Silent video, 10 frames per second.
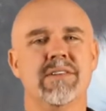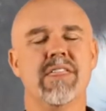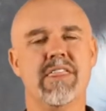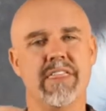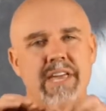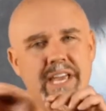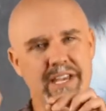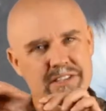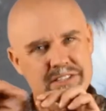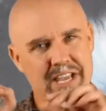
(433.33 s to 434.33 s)

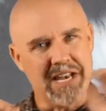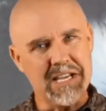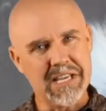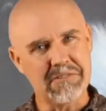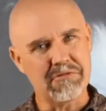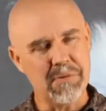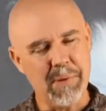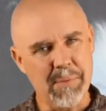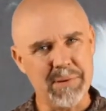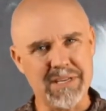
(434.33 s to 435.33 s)
They, standing in for
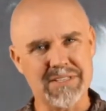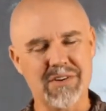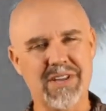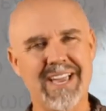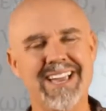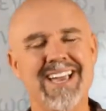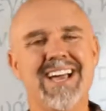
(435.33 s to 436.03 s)
puppies, okay?